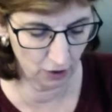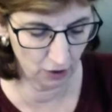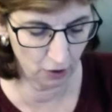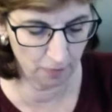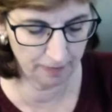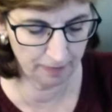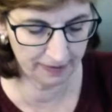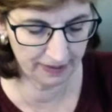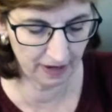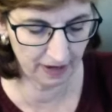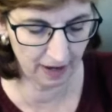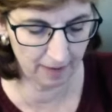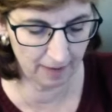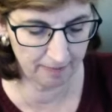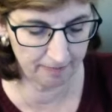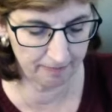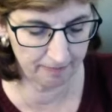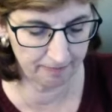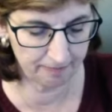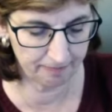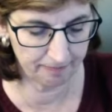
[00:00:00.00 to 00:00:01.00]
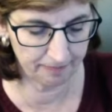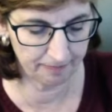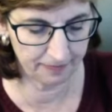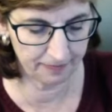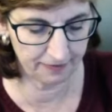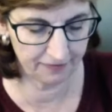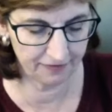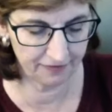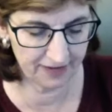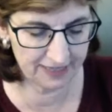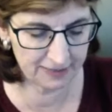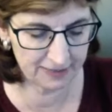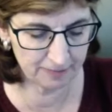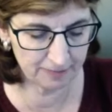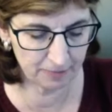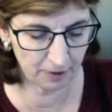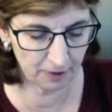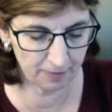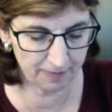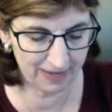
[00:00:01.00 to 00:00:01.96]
open up the Facebook